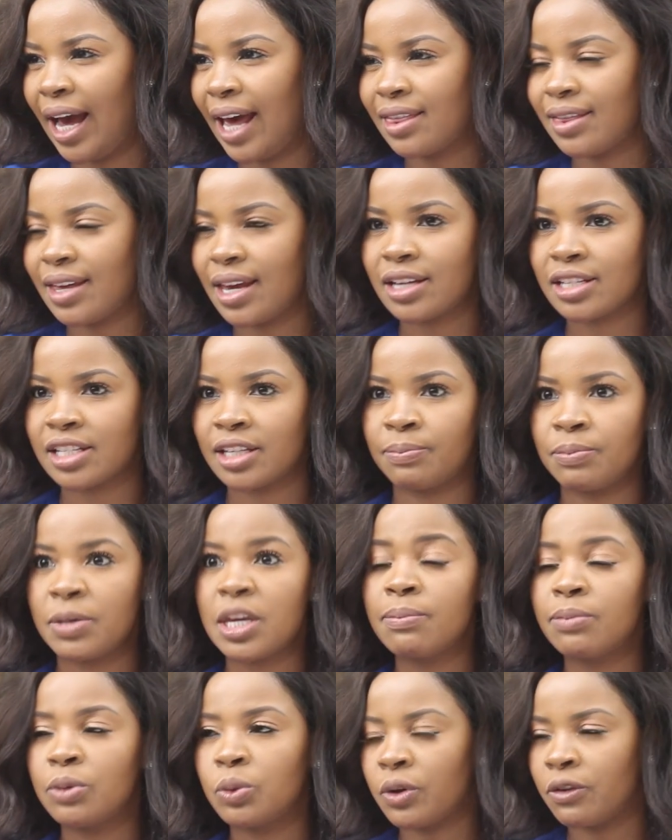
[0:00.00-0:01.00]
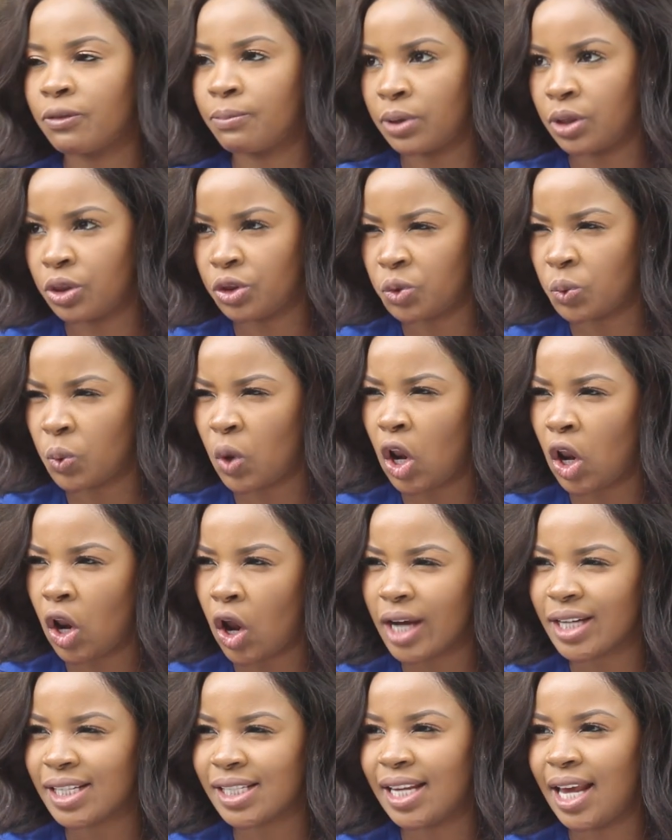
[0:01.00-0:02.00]
I think as a people, we've been through a
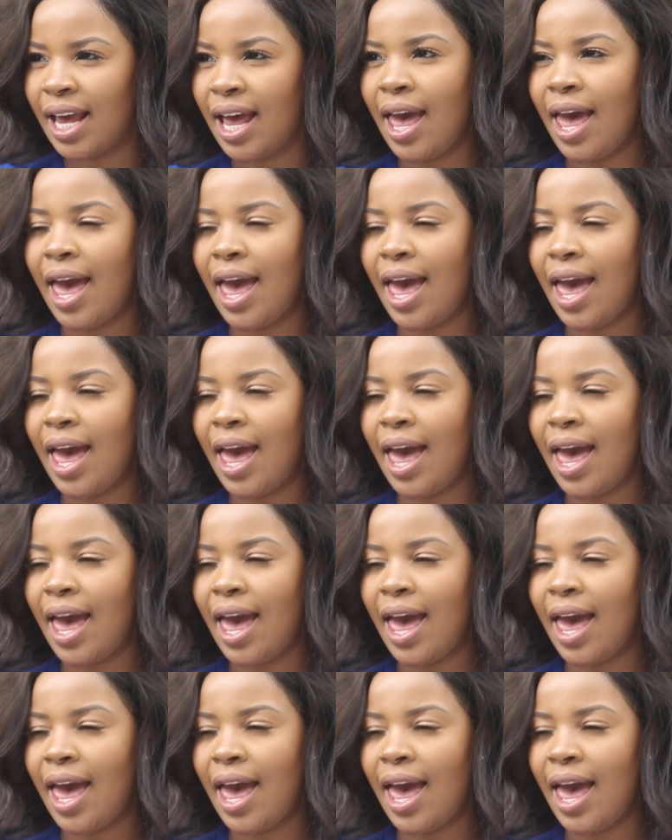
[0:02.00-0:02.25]
lot,